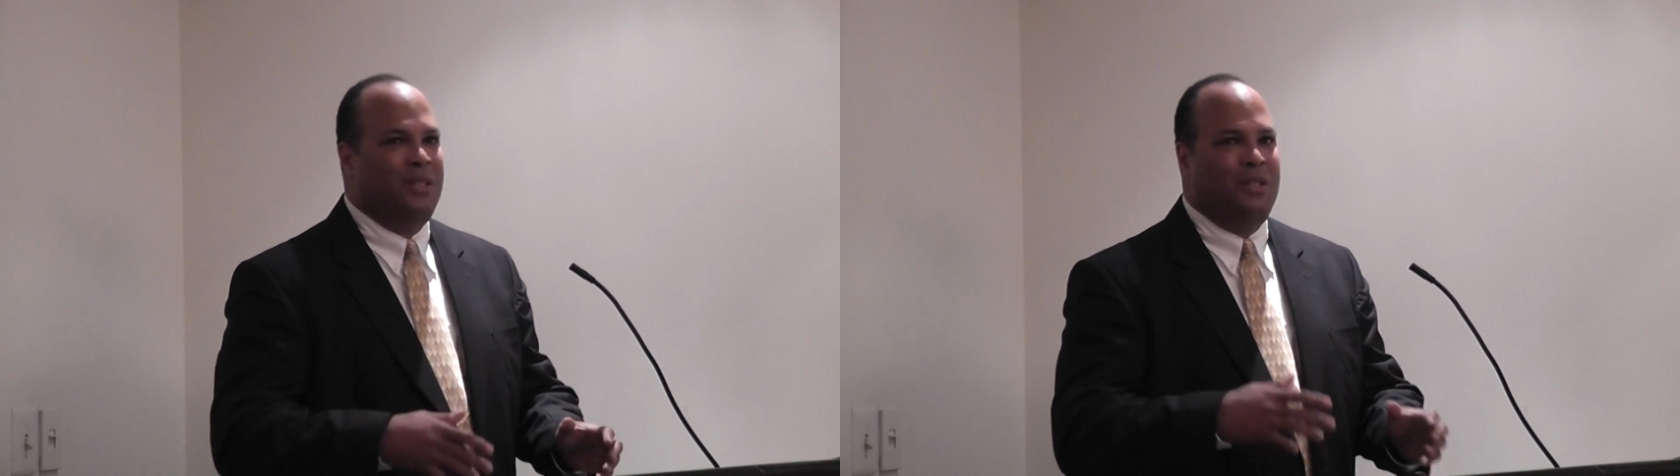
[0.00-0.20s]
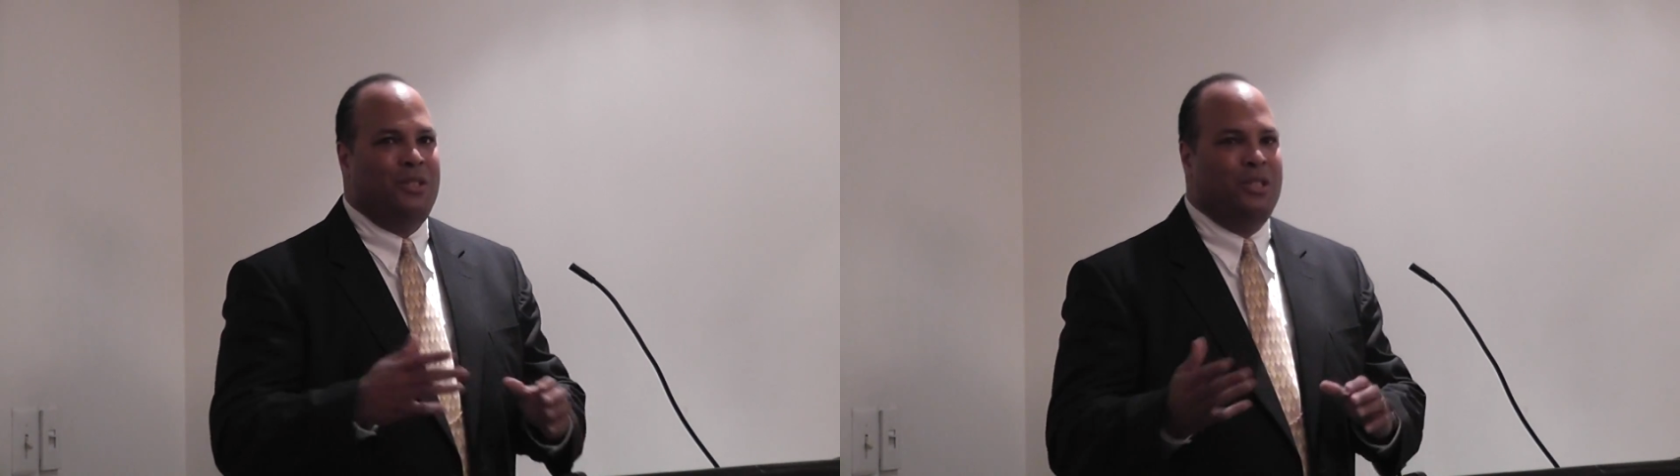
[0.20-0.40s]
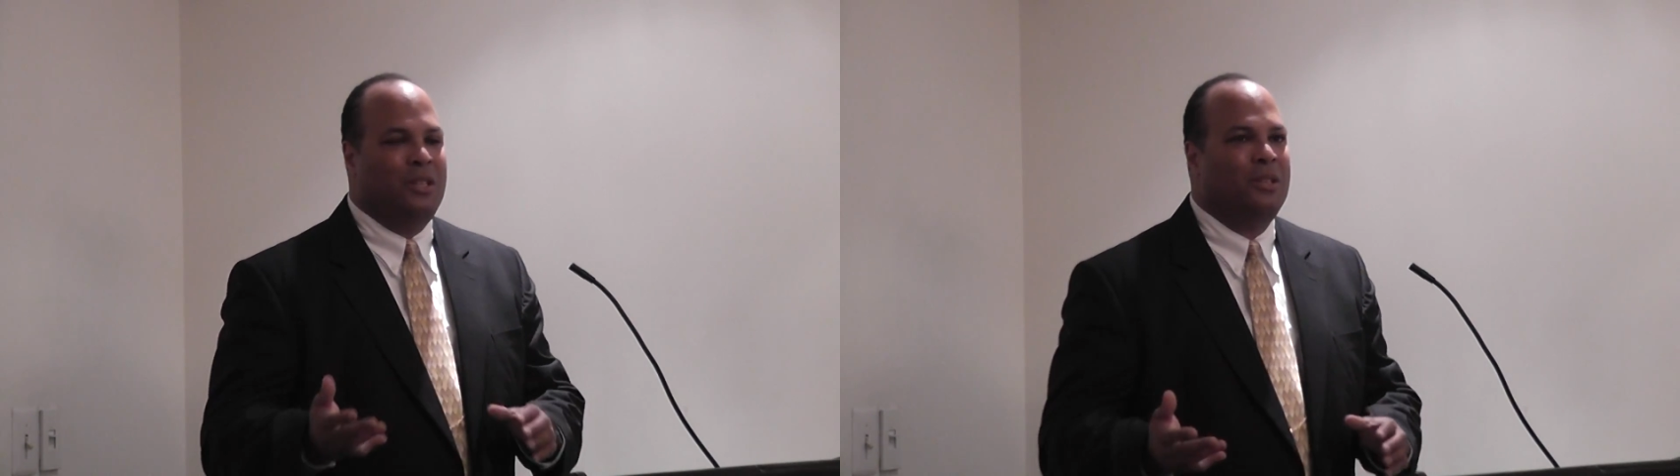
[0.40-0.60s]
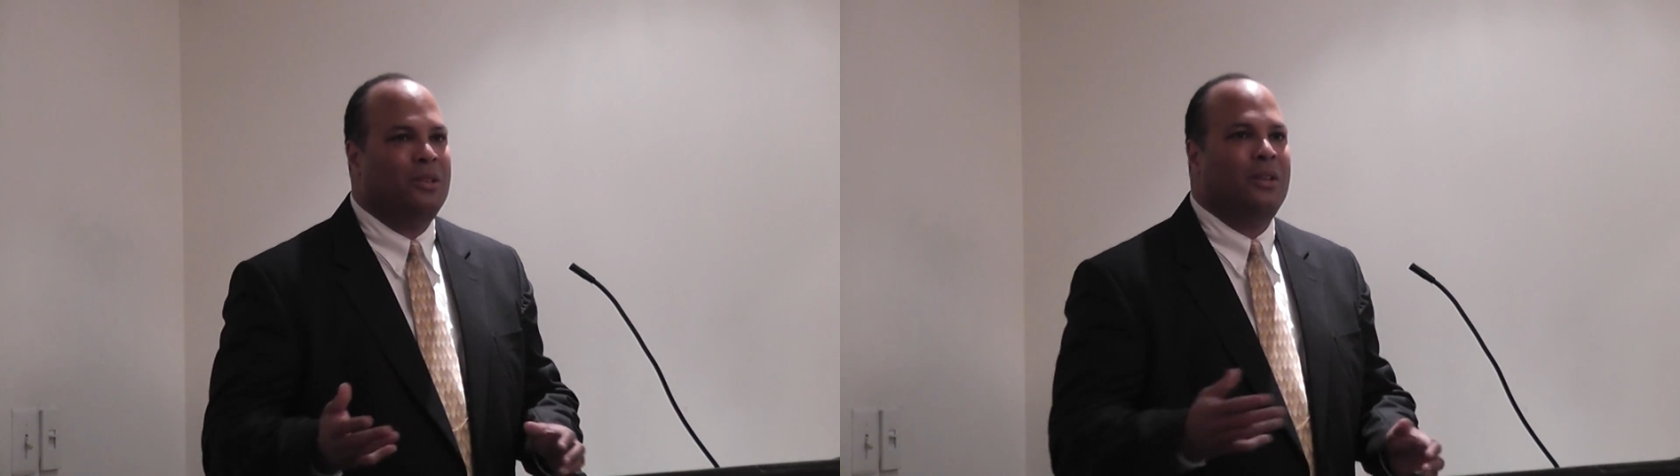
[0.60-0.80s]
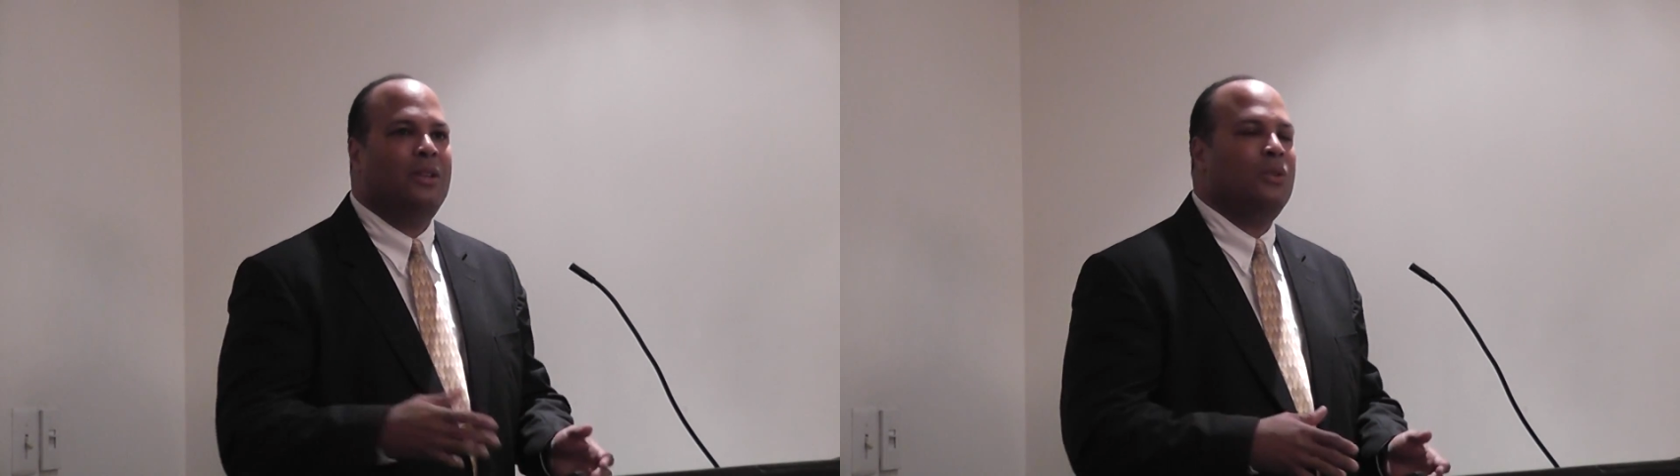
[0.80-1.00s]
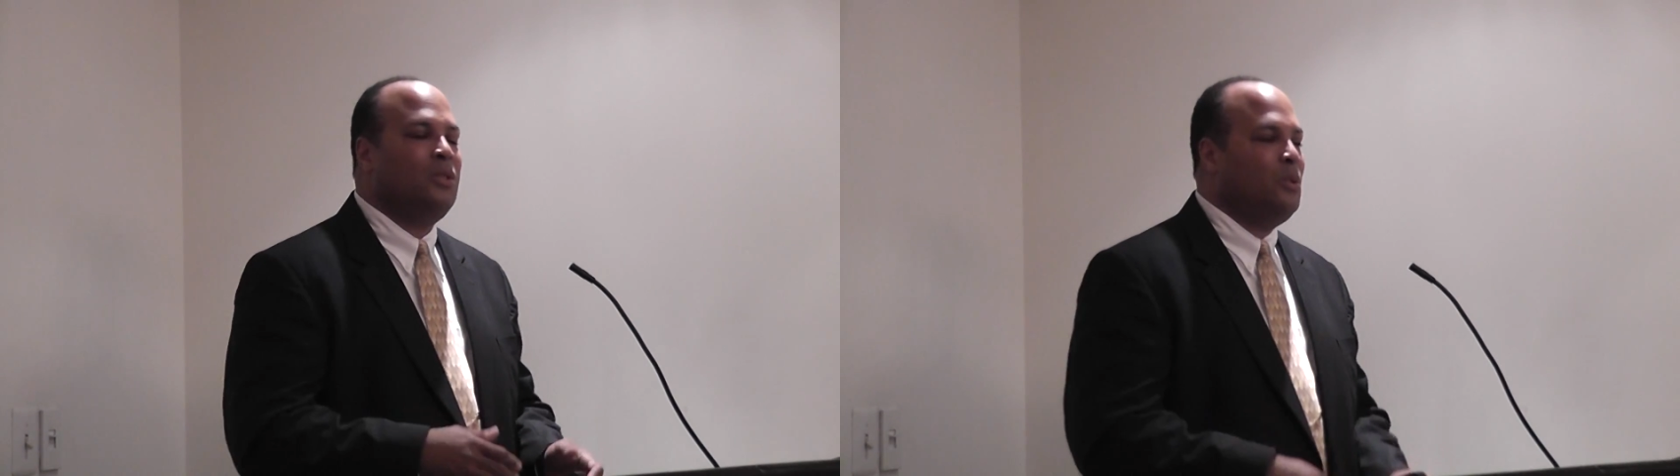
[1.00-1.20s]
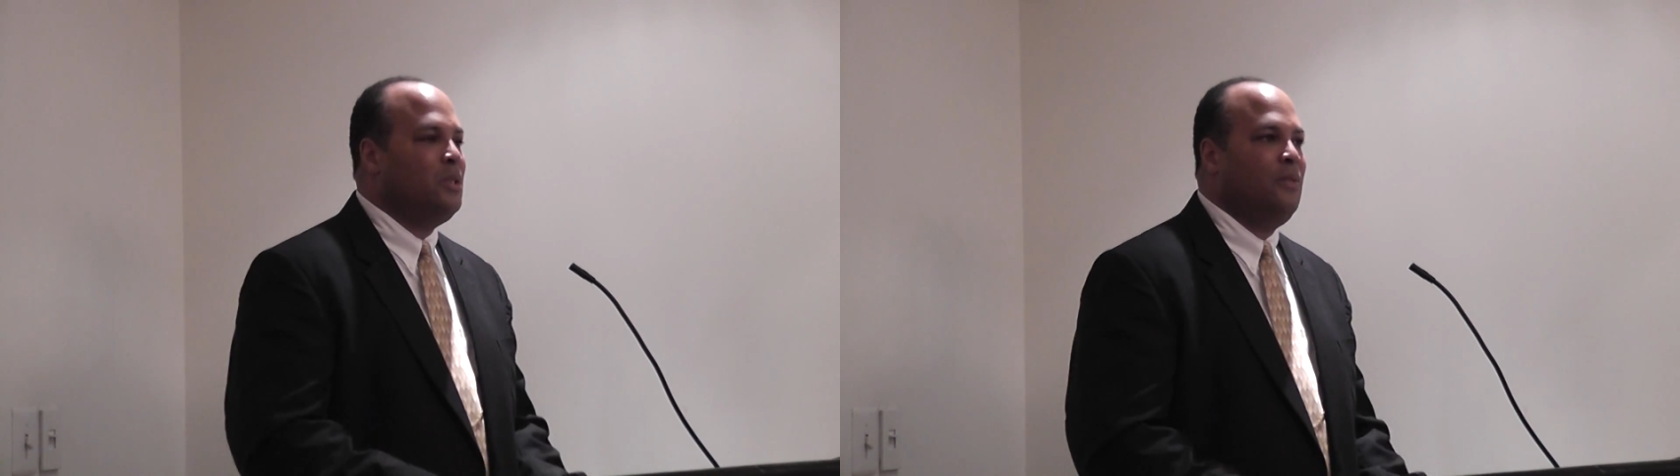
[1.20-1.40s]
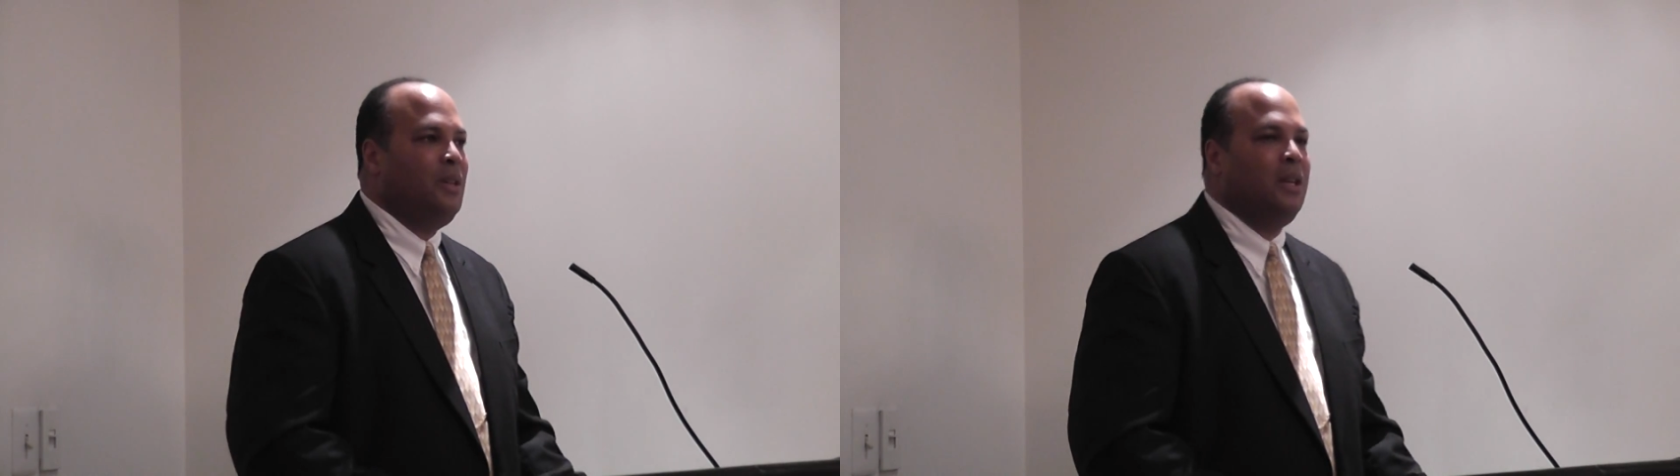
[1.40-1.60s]
and gender and those
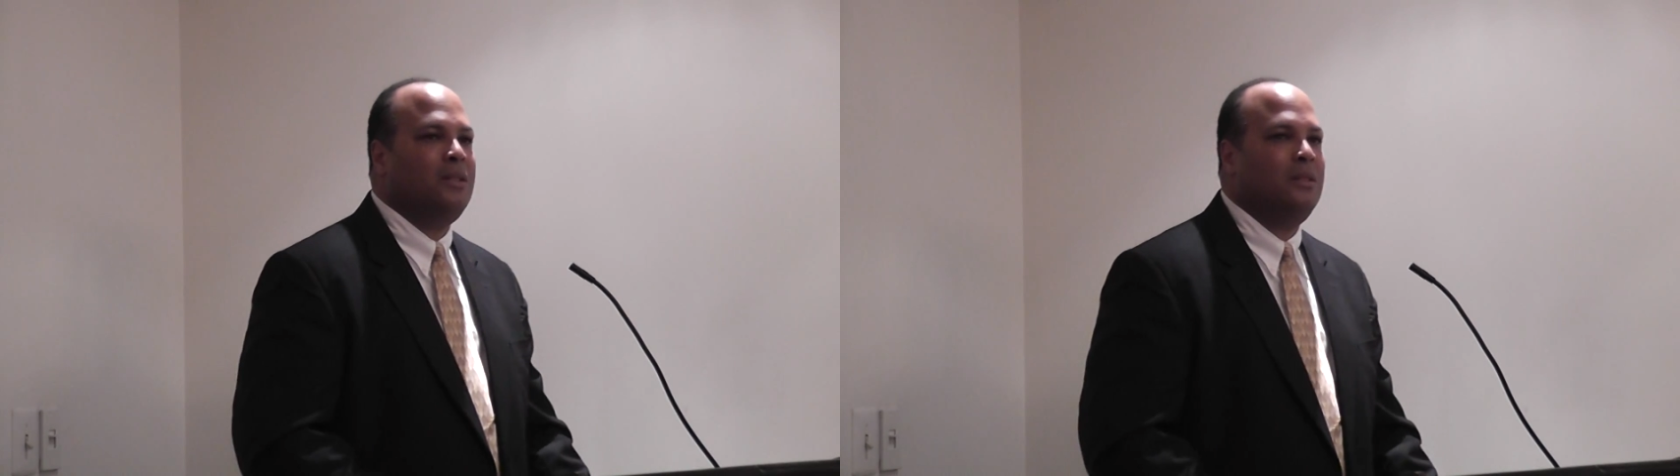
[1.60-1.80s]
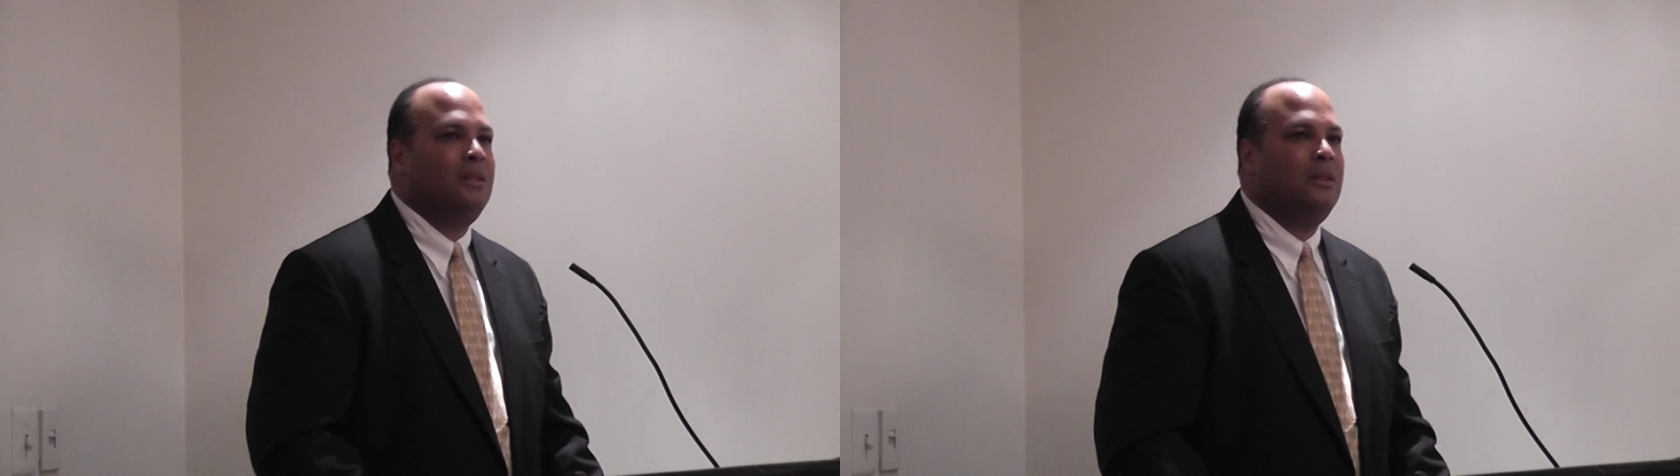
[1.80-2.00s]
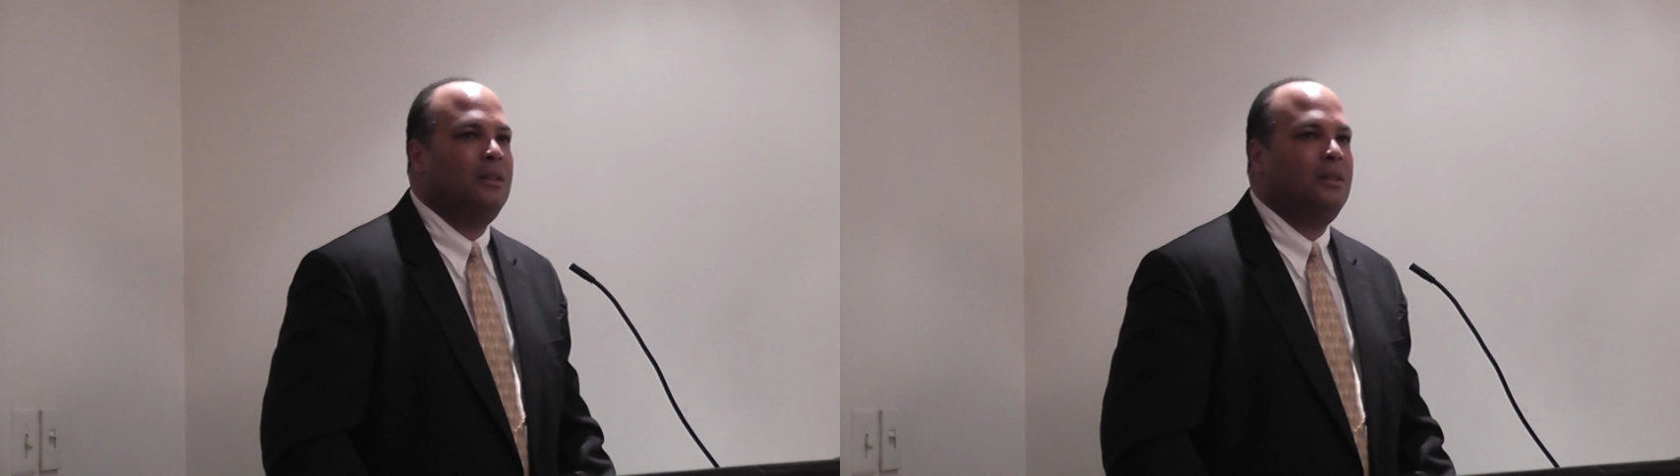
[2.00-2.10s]
sorts of things.